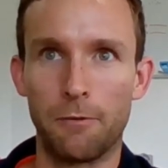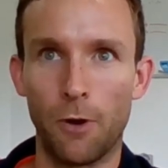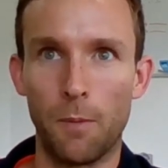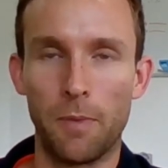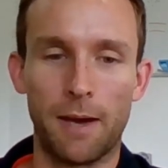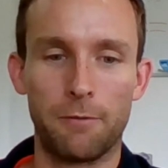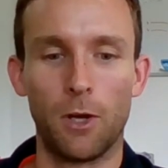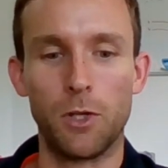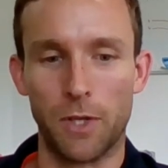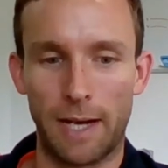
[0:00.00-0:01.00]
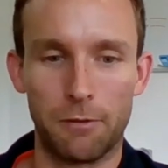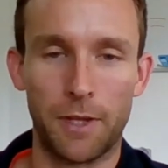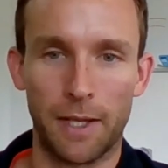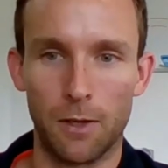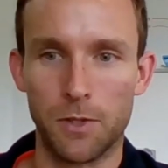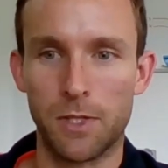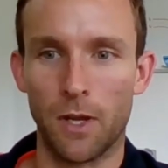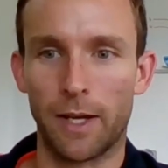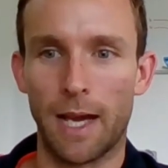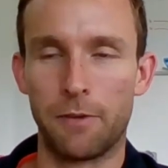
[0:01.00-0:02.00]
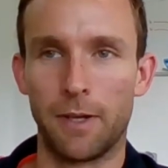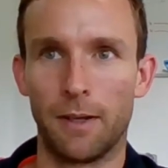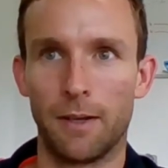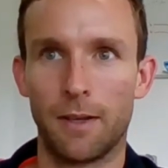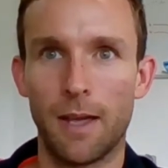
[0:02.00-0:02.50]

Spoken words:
from that flows on everything else, like having